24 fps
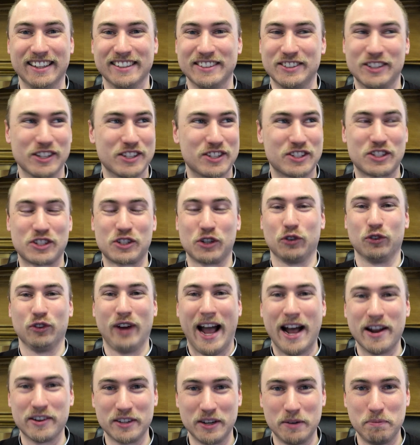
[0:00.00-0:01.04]
just
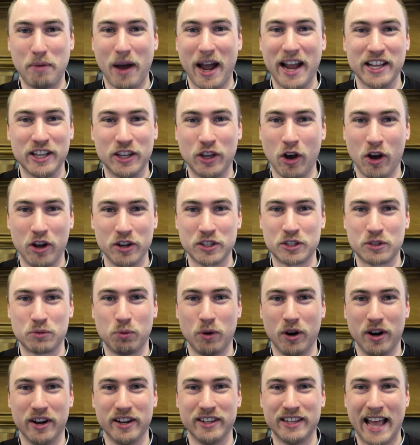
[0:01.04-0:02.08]
surrounded by God's
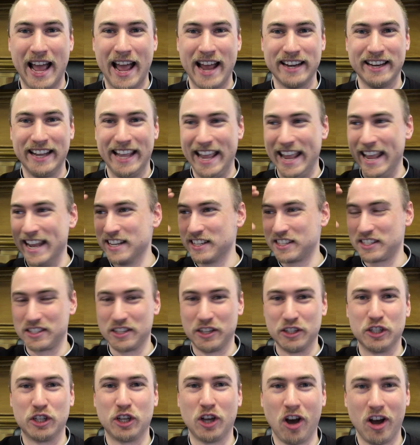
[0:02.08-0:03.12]
word and
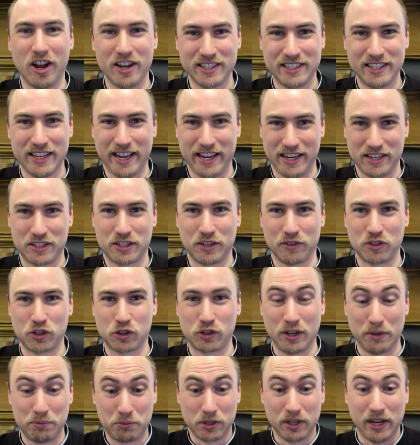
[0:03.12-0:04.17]
instant context of
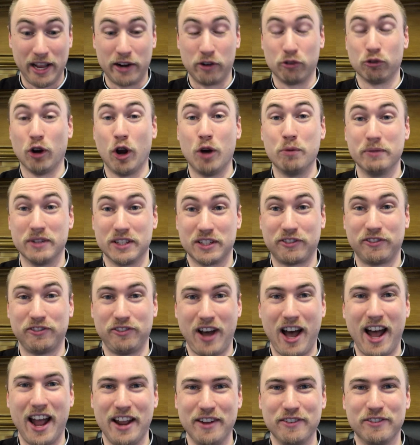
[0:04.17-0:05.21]
scripture like Romans
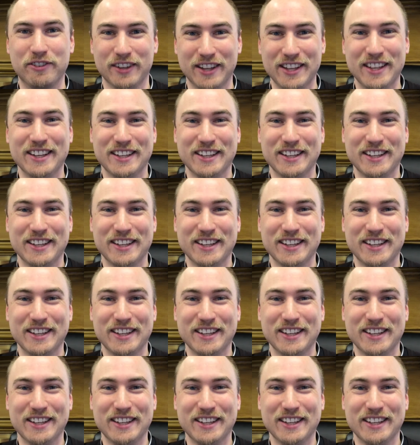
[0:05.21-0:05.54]
5